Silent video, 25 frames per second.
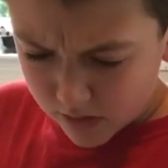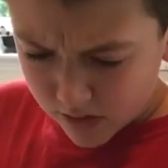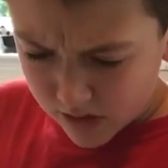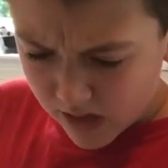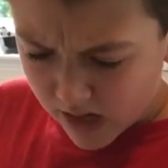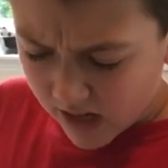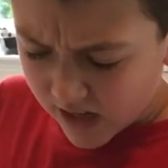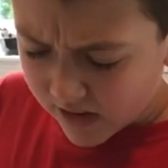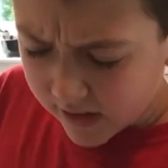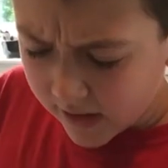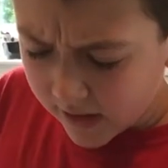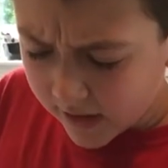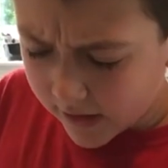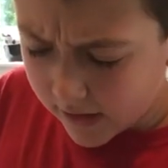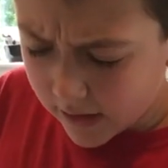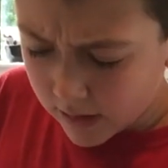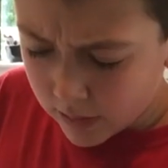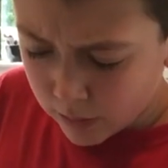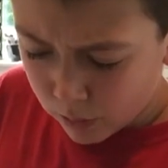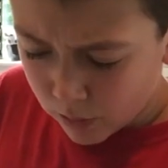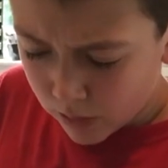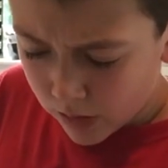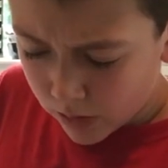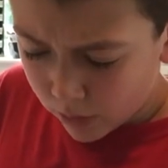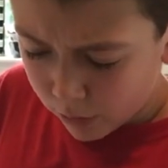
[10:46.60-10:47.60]
I think it
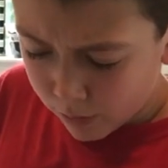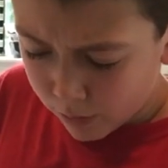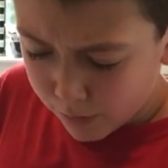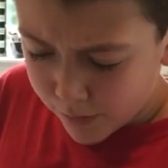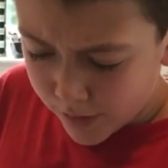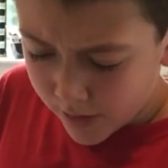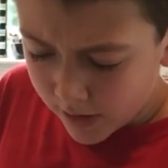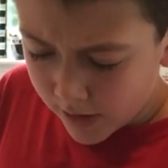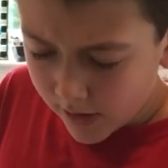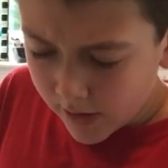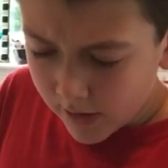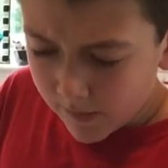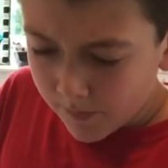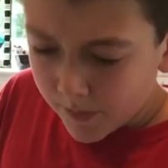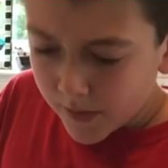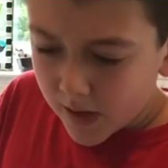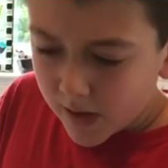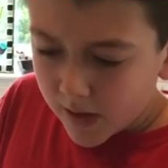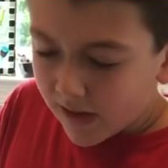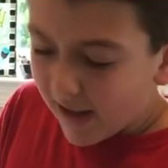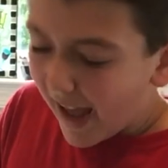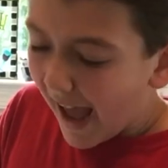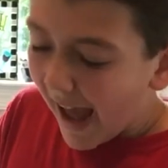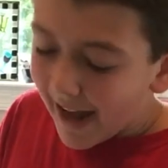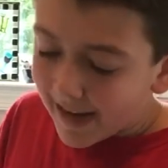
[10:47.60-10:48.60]
will be.
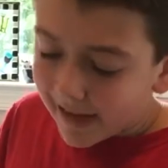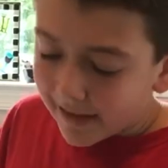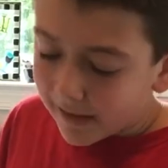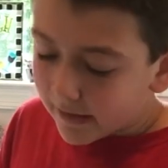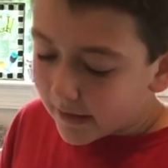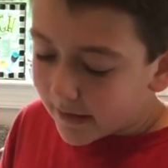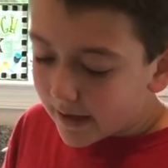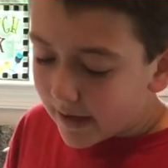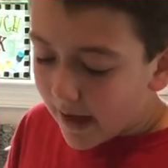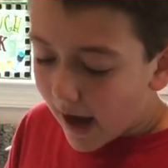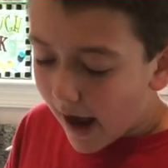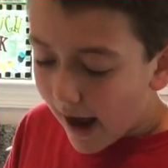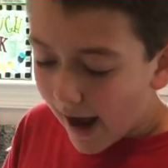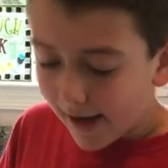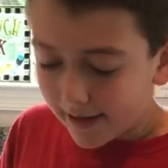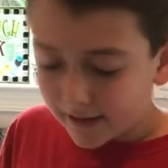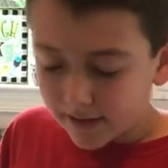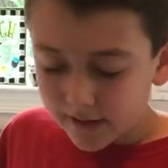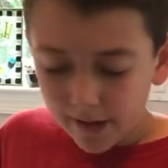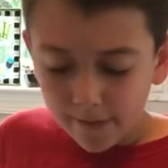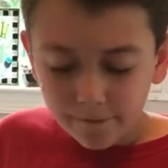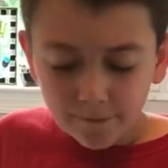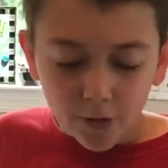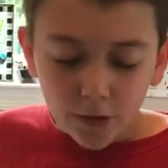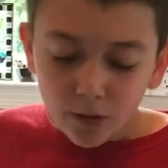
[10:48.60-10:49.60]
And guys,
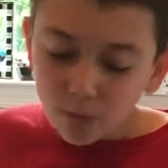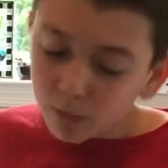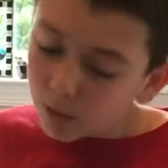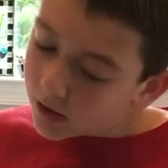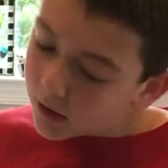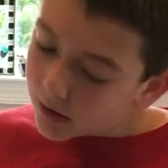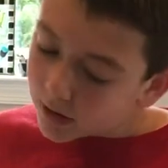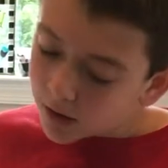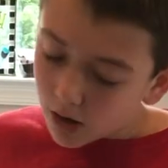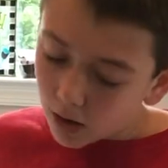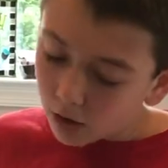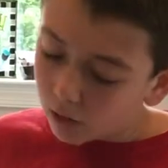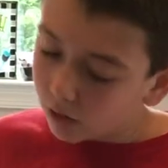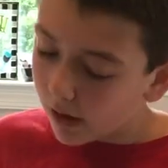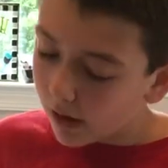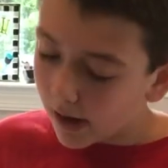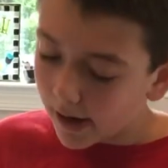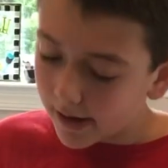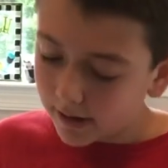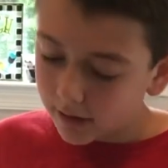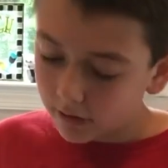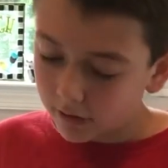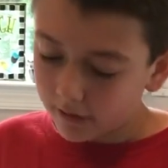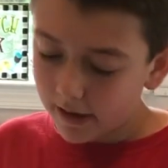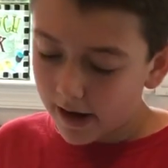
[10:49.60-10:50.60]
if you wanna go
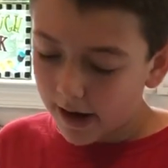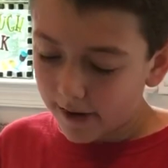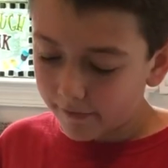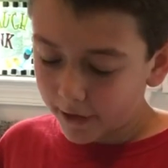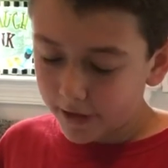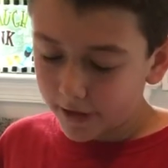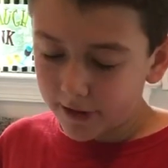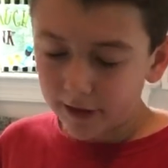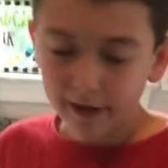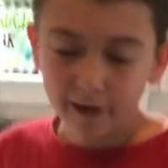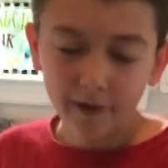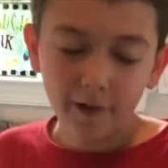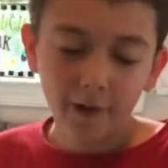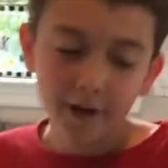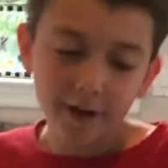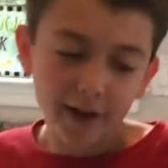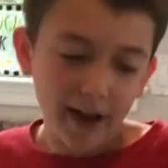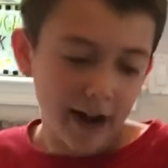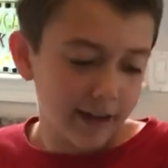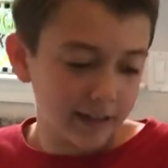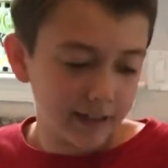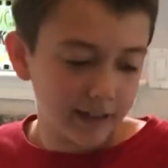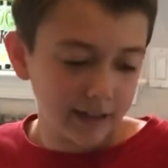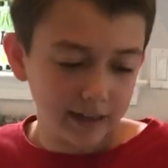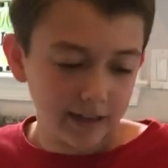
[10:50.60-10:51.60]
light on
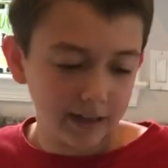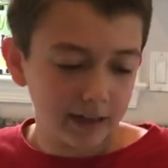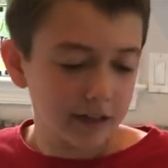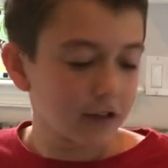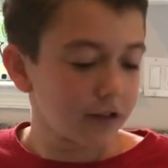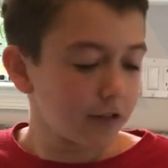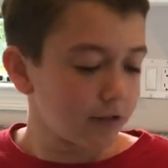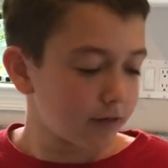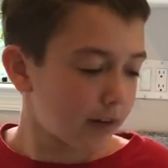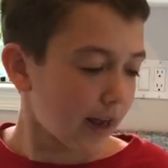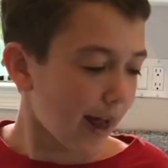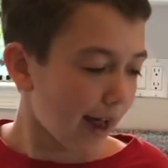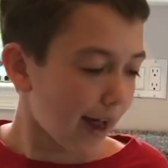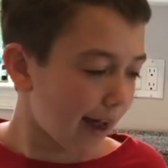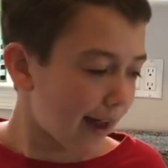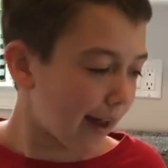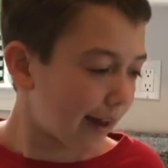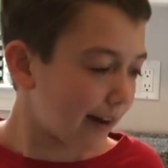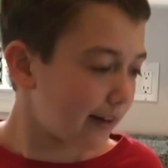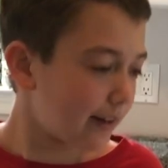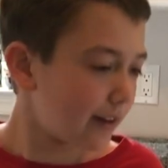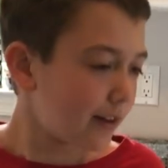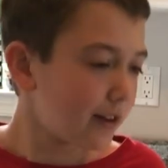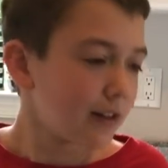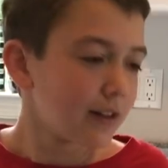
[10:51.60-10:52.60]
anything, you
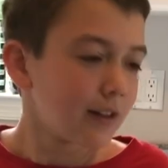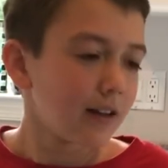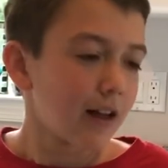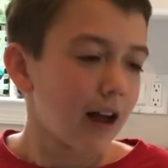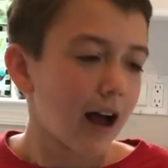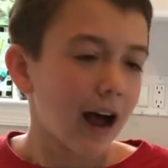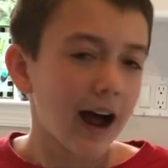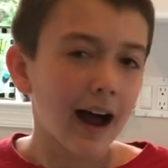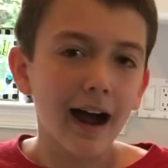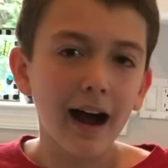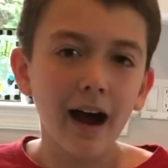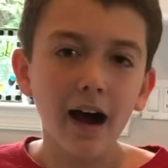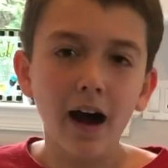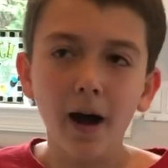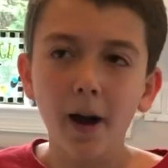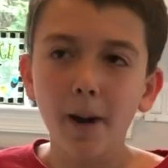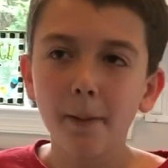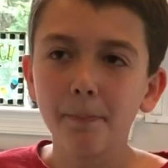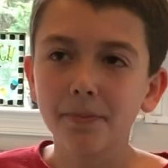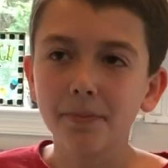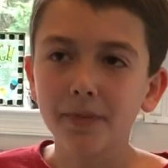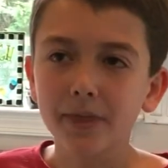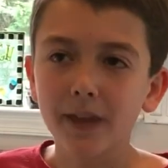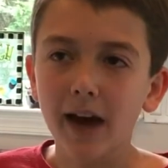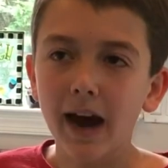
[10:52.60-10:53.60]
can.
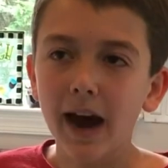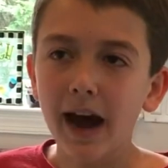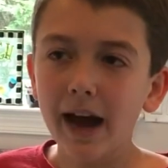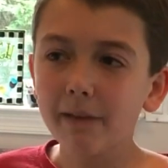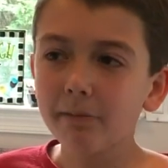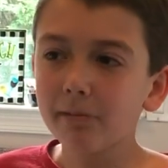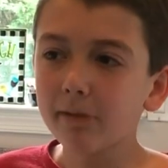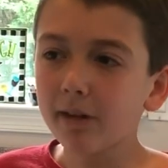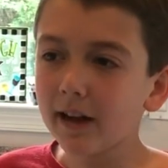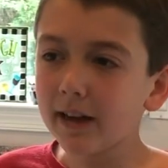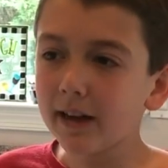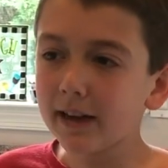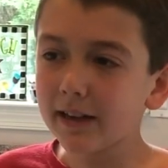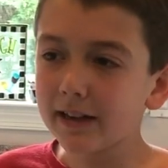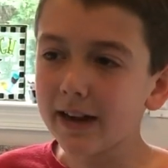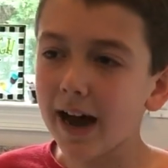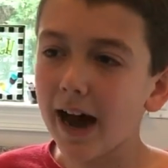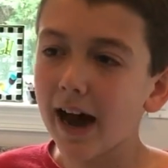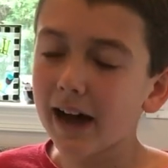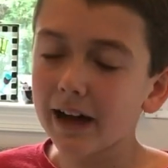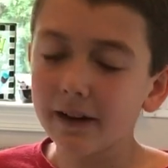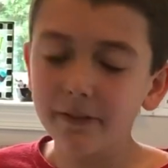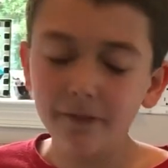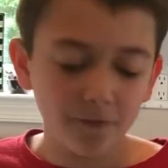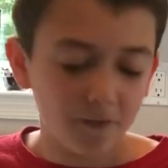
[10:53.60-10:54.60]
I'm like
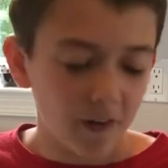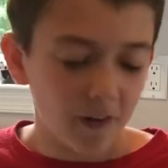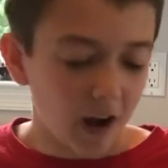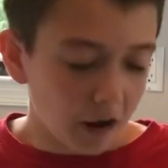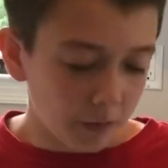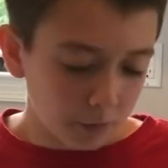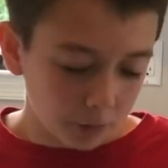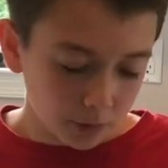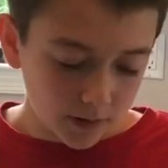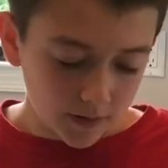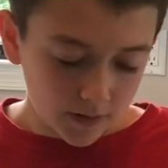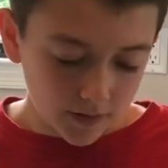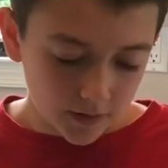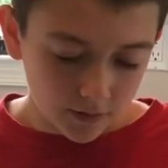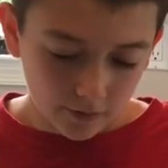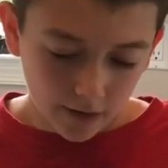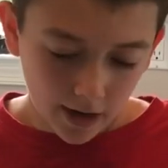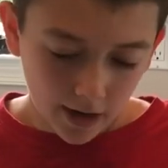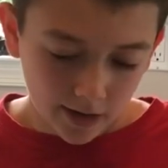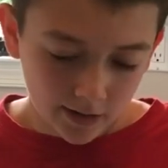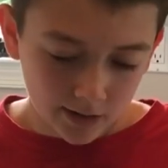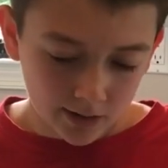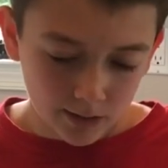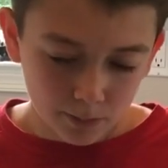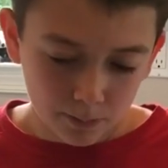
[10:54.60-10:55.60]
not following the
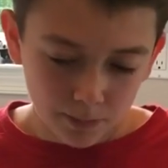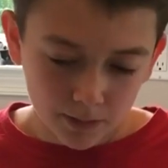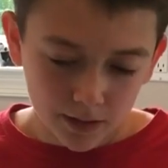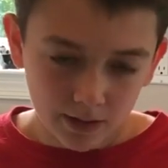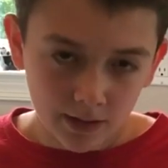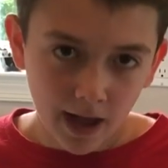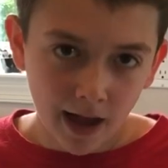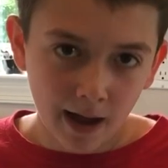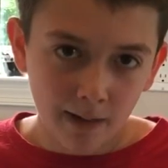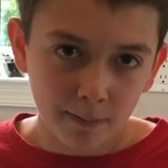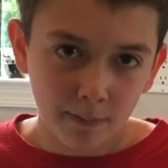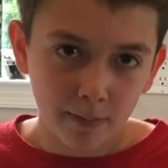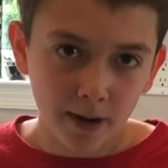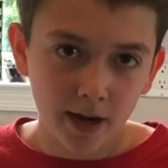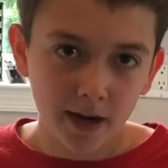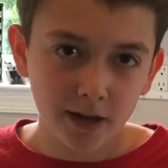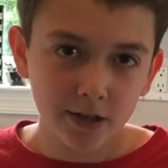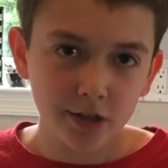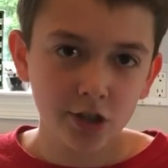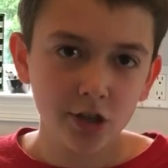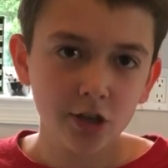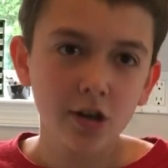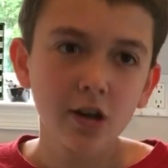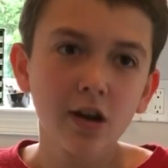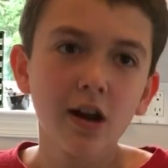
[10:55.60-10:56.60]
recipe that
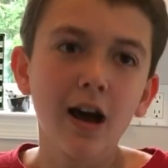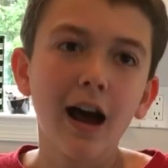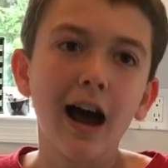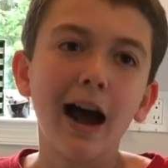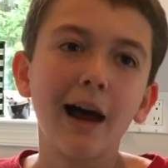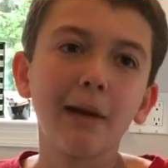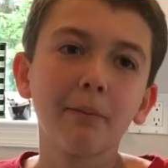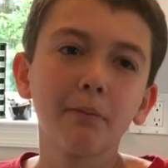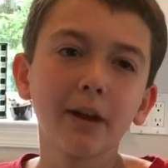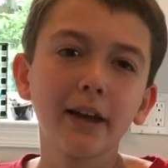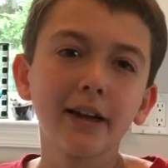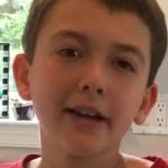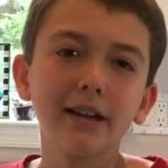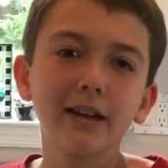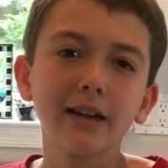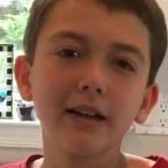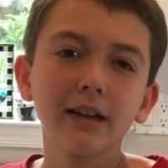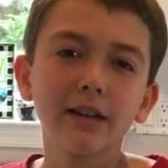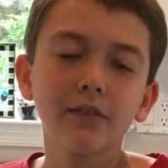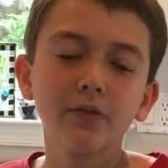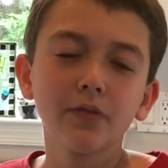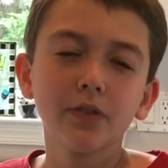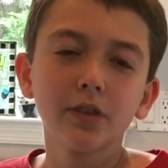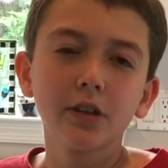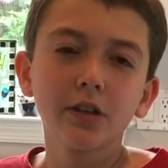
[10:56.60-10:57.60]
much. I'm like
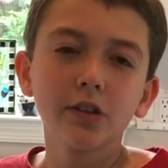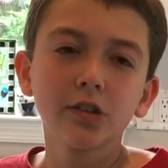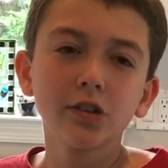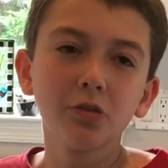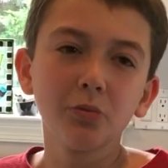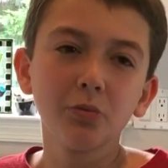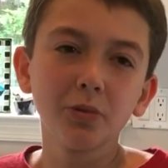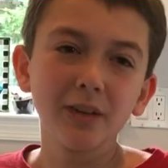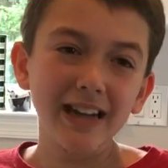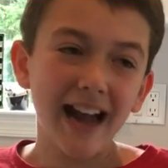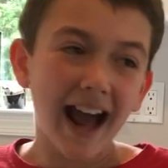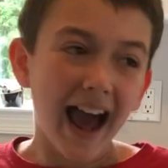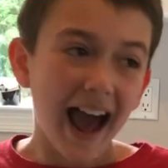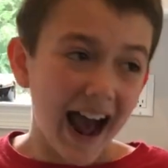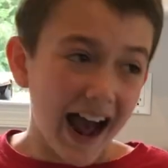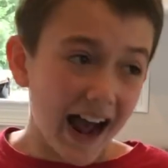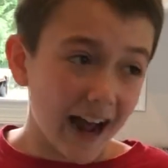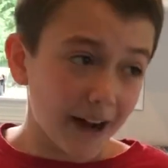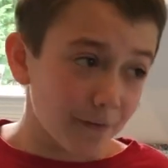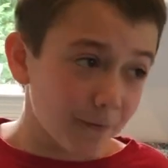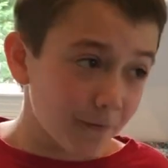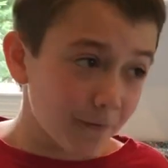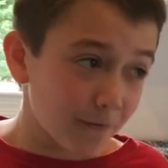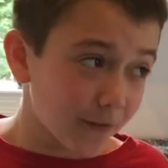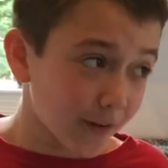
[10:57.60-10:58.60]
doing
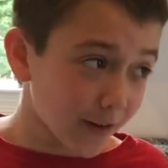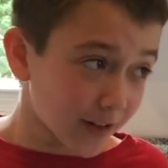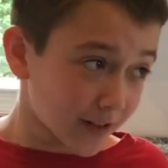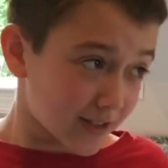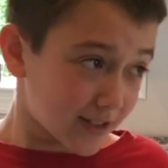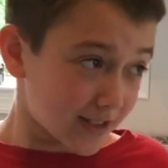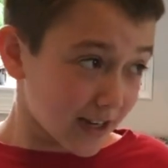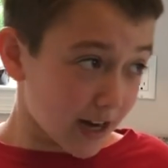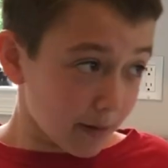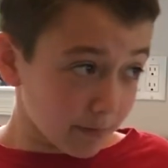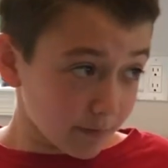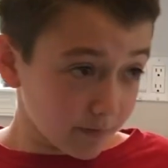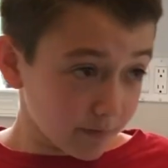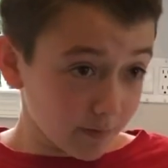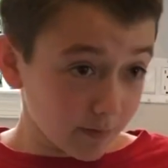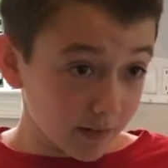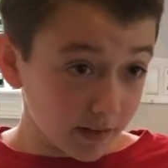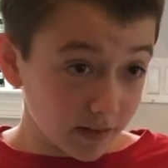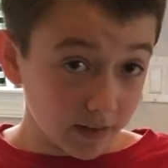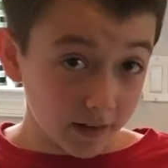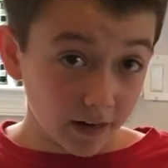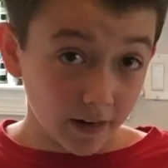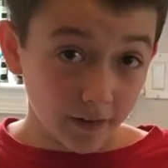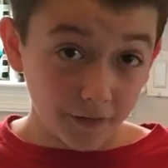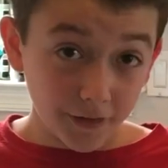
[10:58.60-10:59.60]
half for some
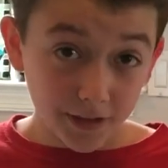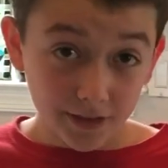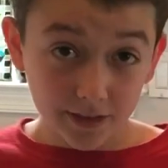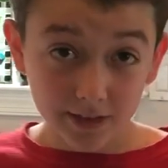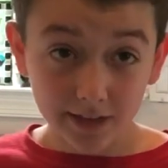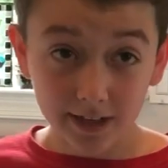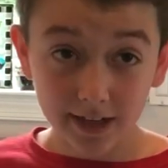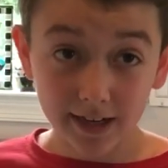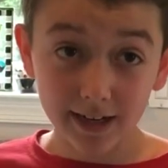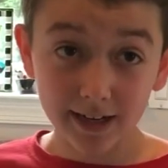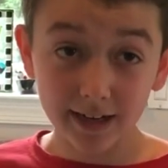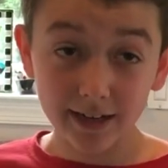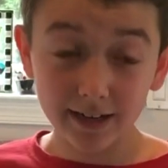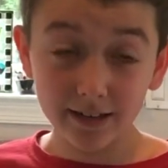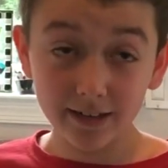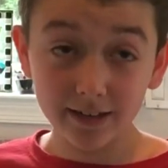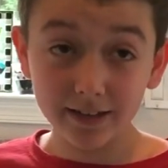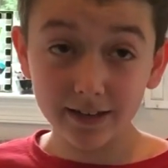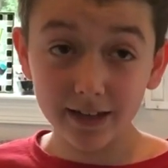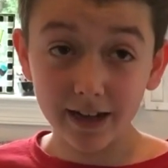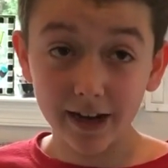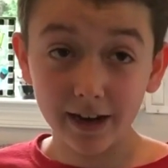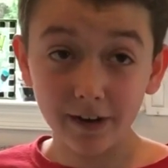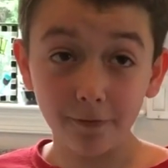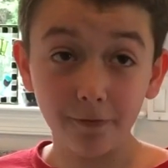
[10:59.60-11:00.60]
of the things
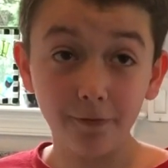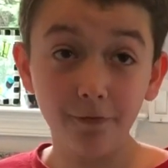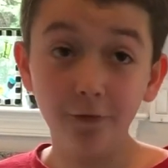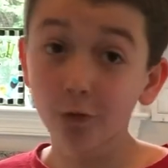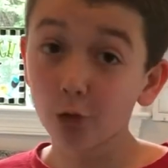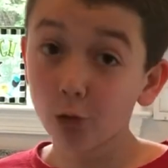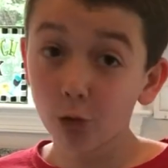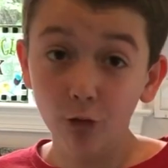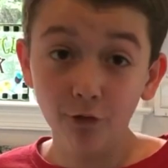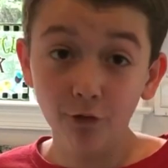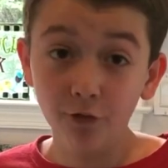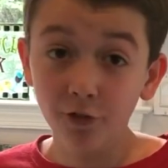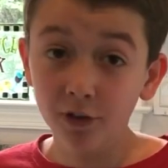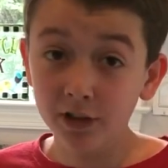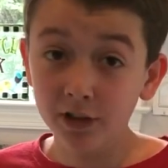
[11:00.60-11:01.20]
and full for